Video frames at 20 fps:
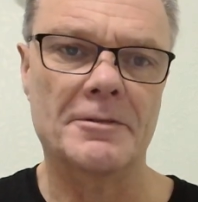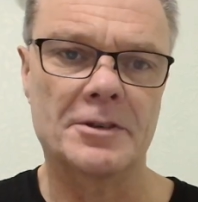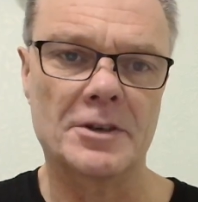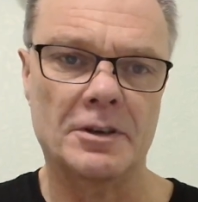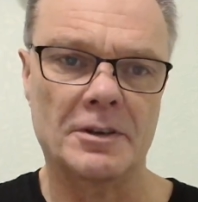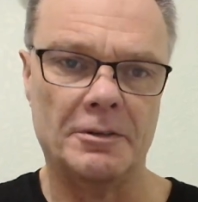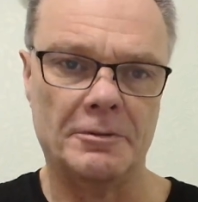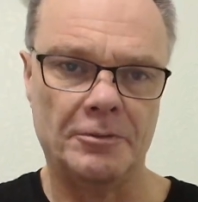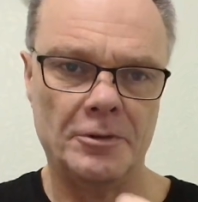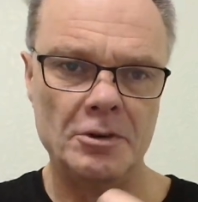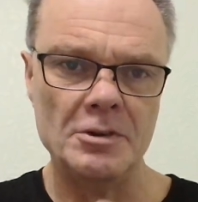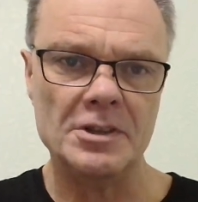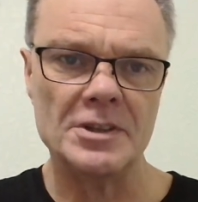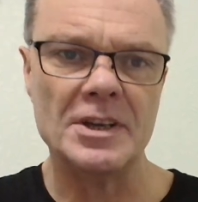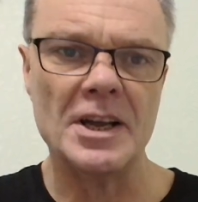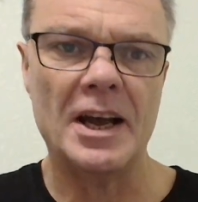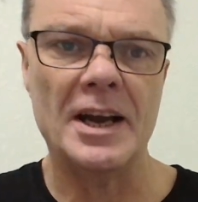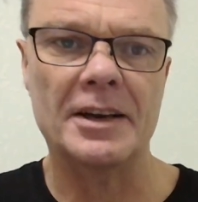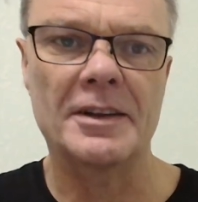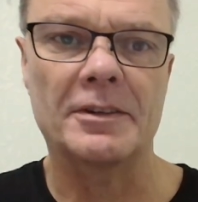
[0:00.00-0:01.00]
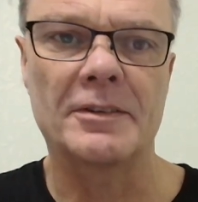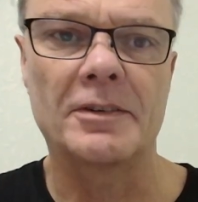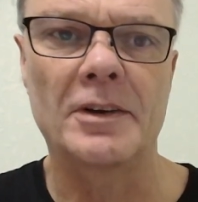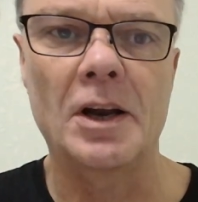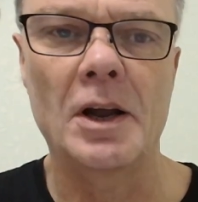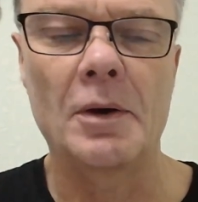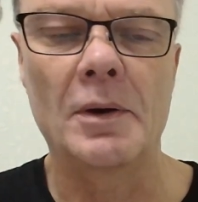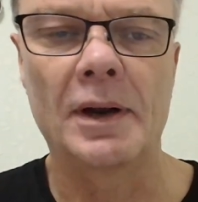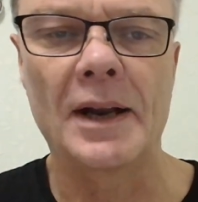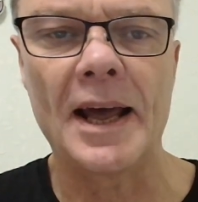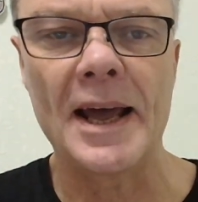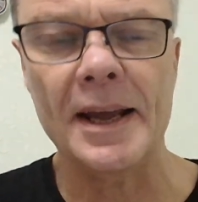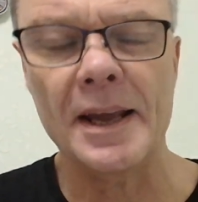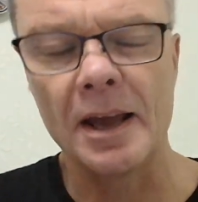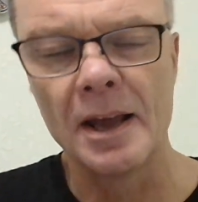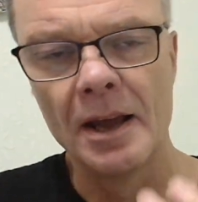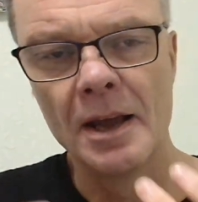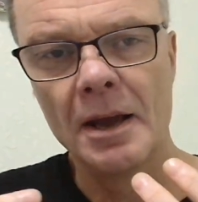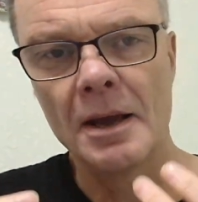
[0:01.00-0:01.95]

So the front side of the lower leg